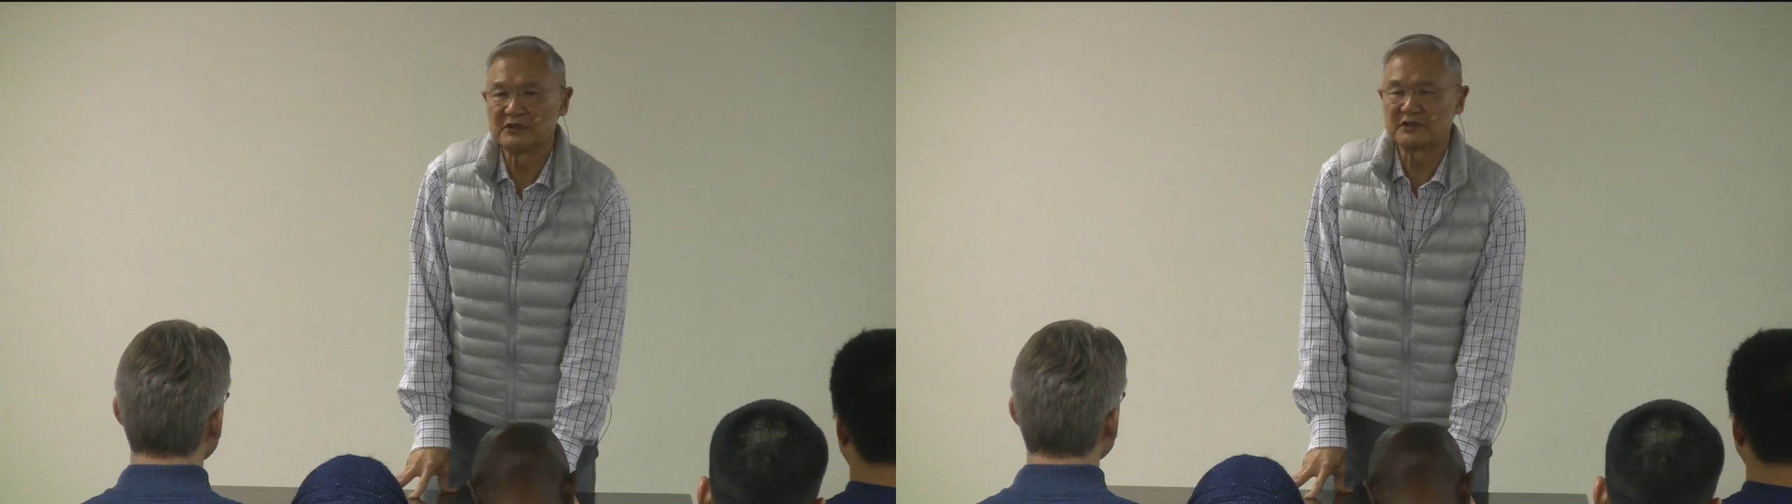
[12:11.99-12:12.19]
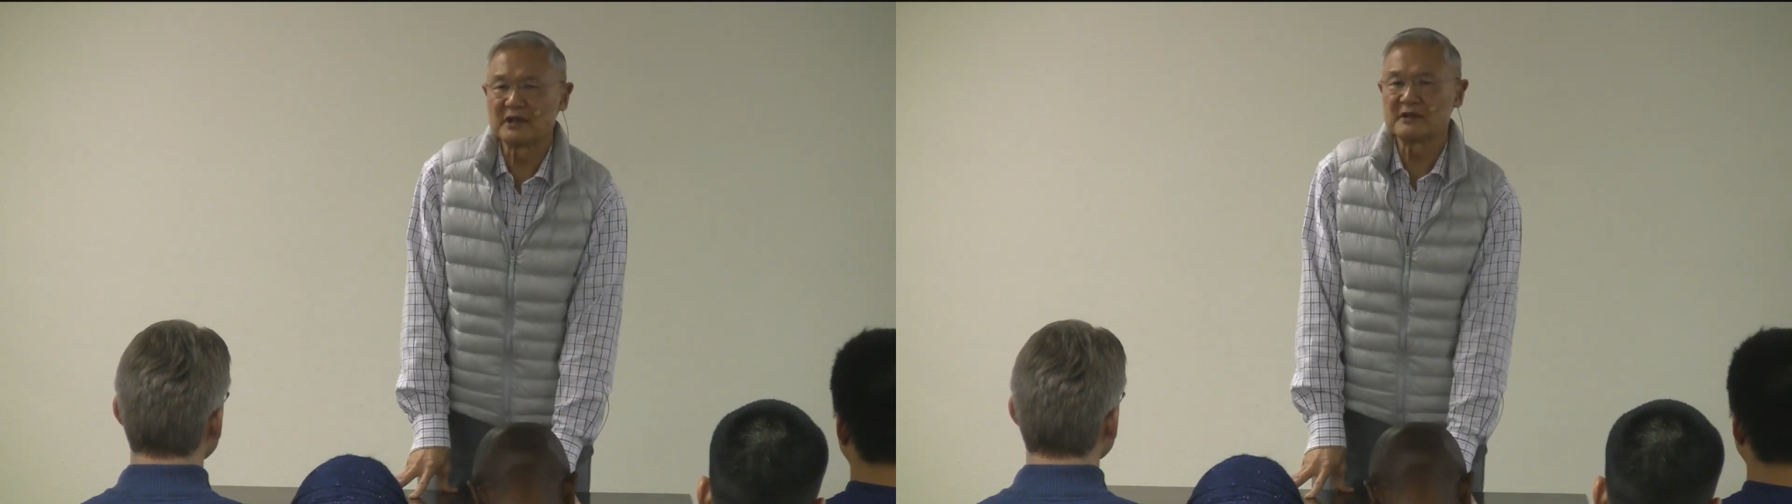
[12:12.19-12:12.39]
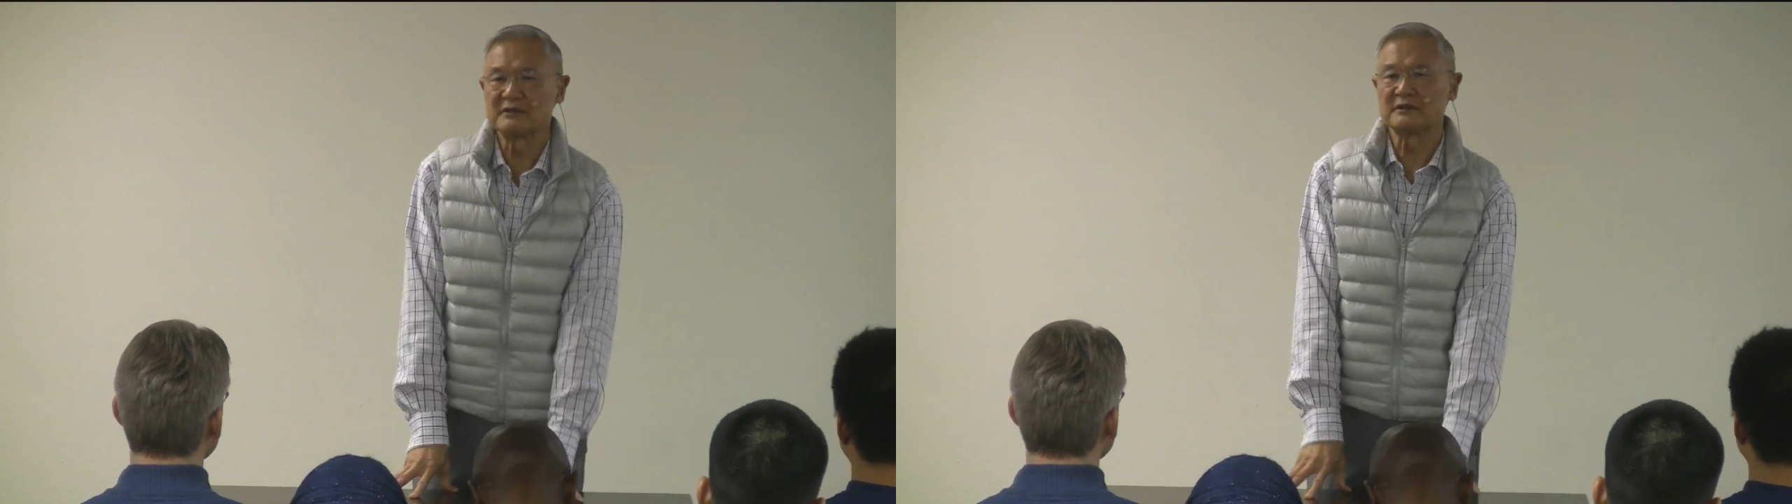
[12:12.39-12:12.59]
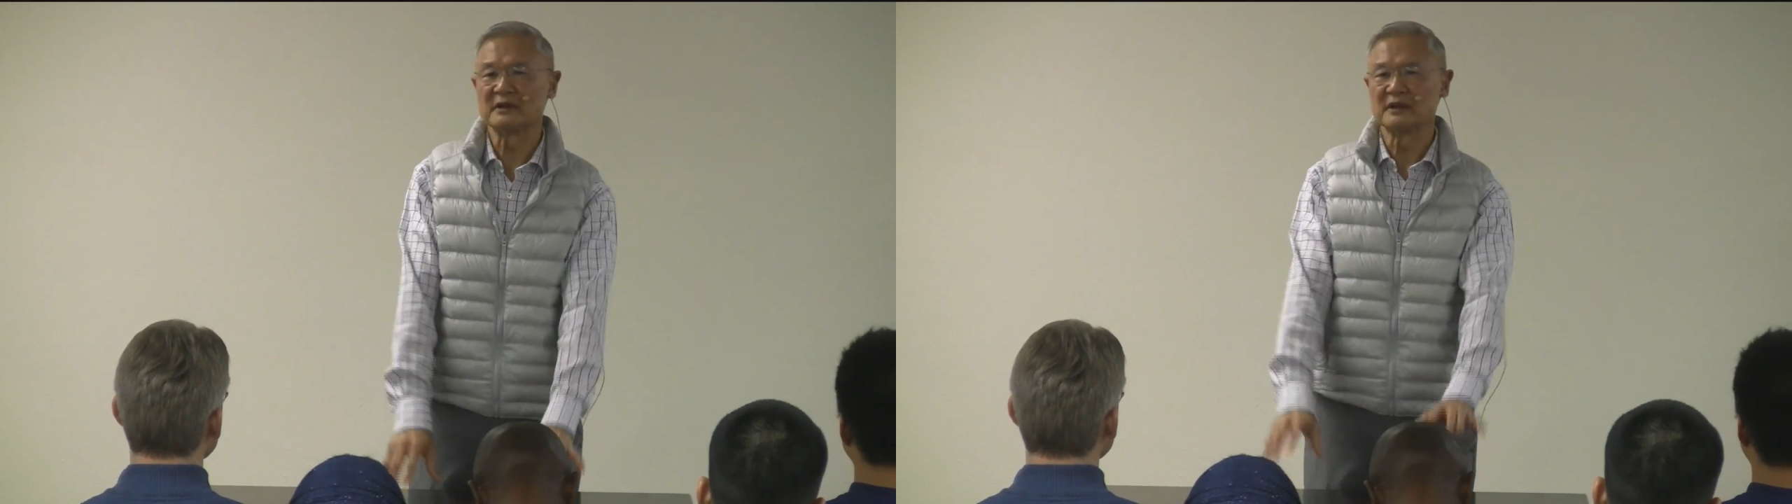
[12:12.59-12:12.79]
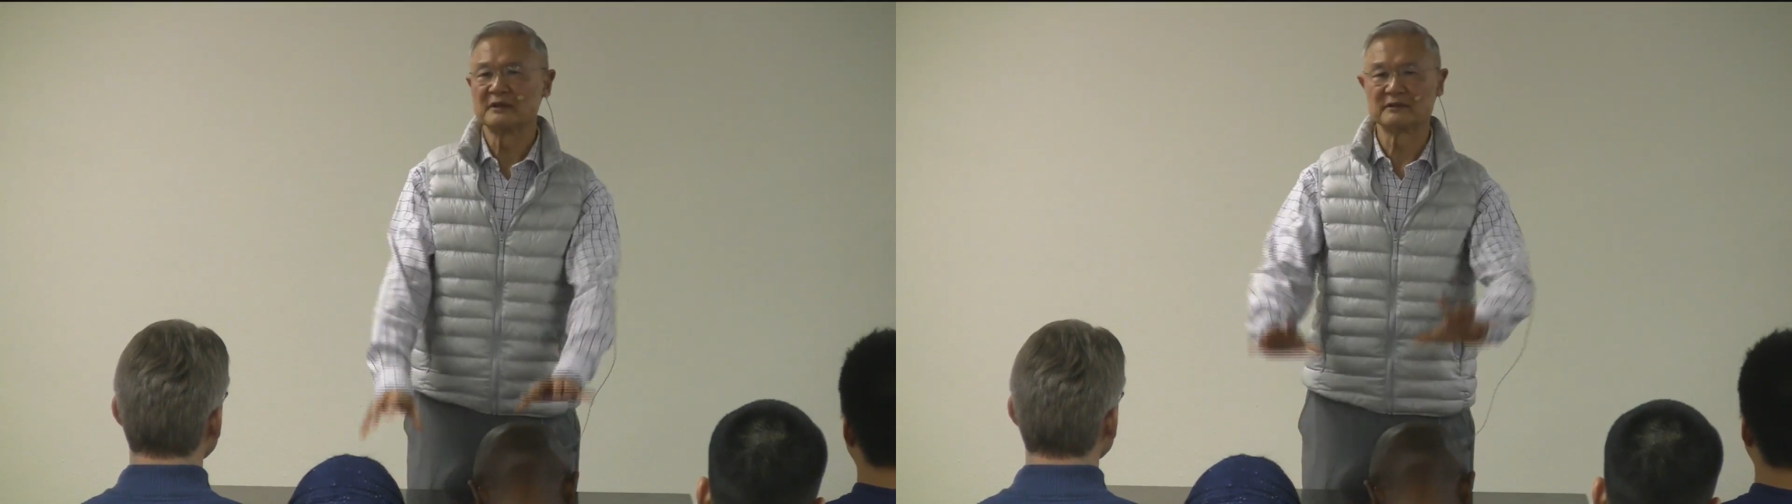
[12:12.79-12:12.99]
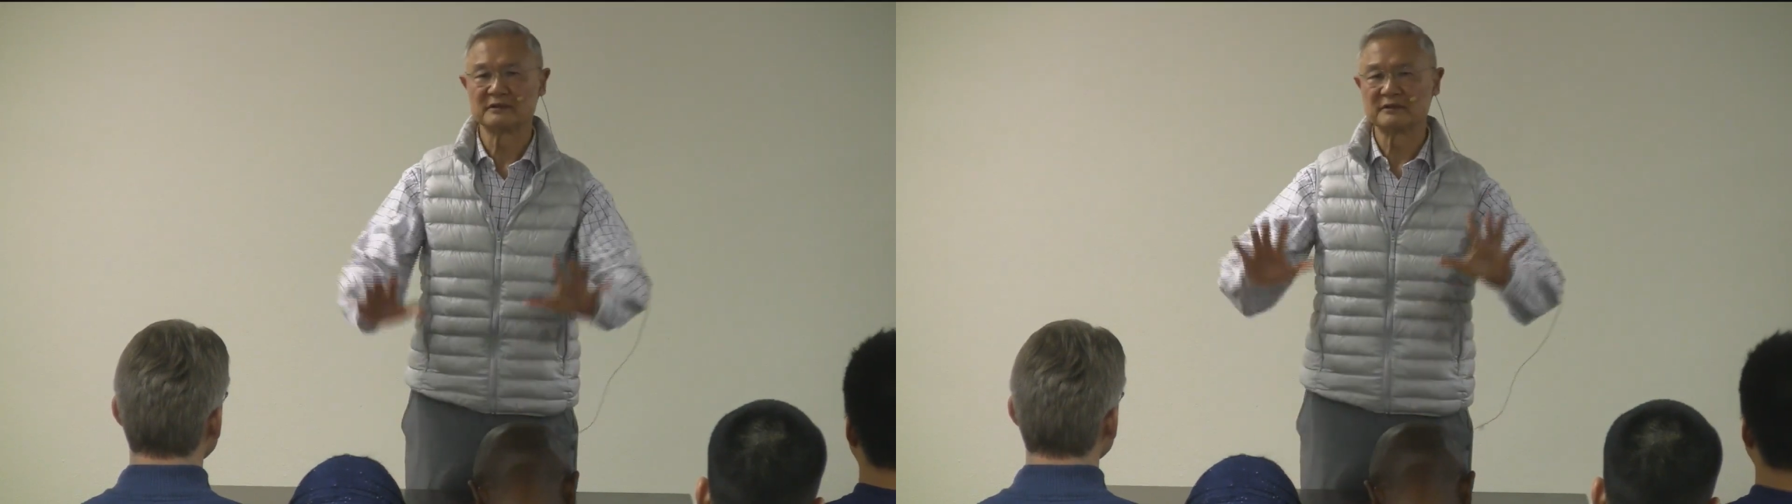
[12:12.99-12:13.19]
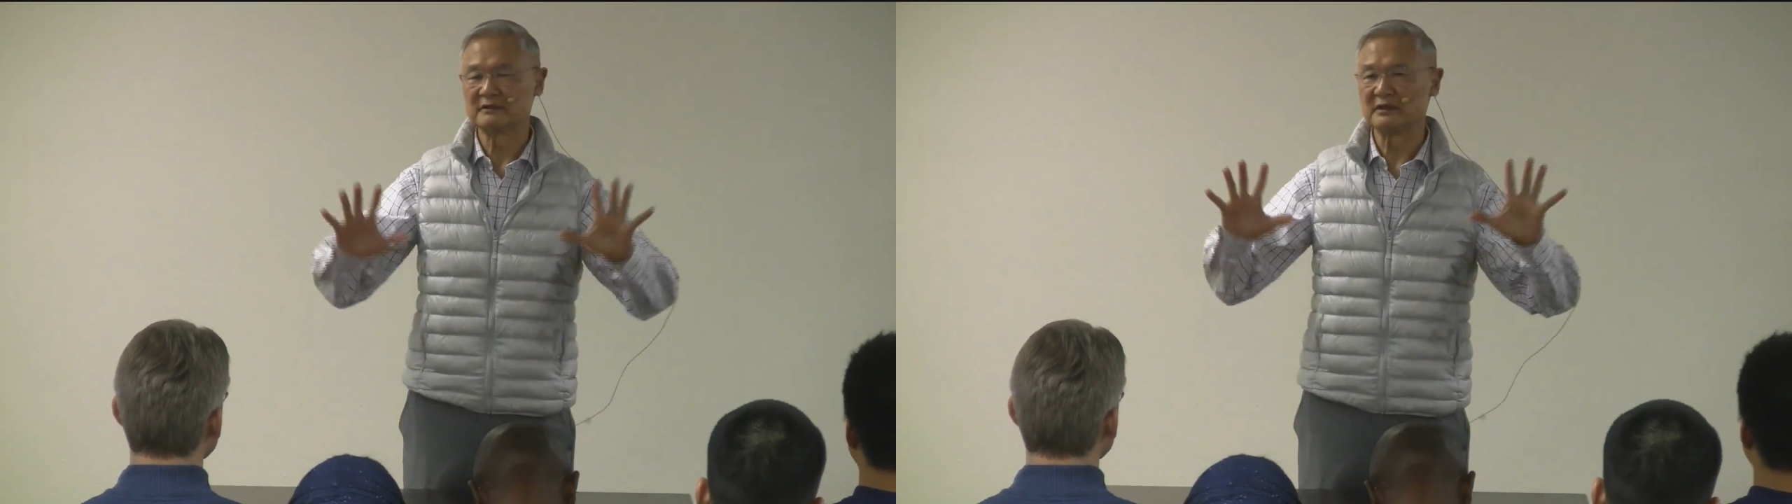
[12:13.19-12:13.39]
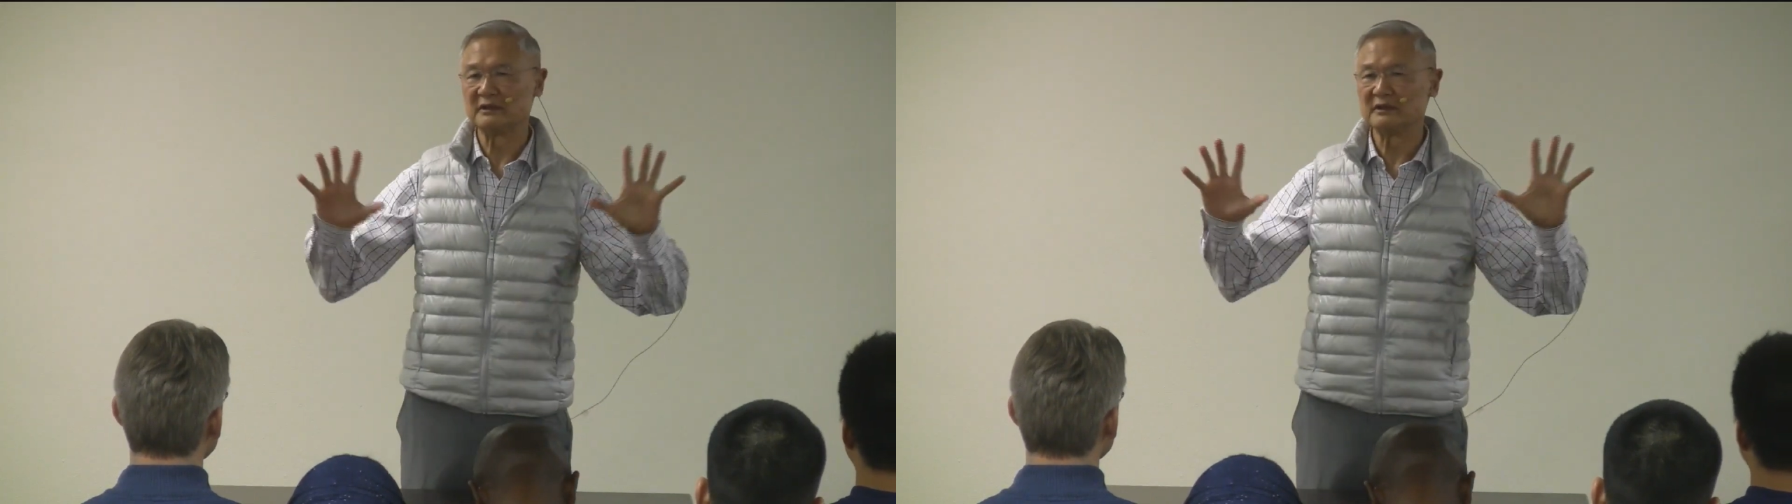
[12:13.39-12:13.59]
see
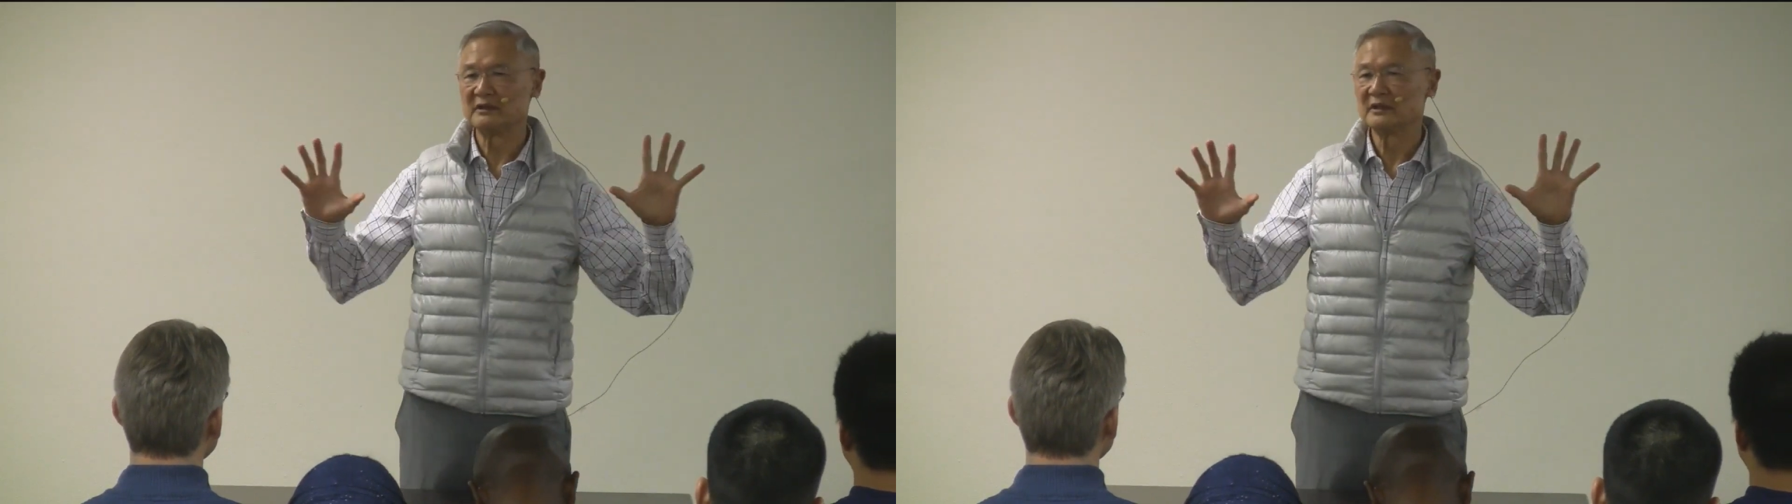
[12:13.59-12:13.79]
the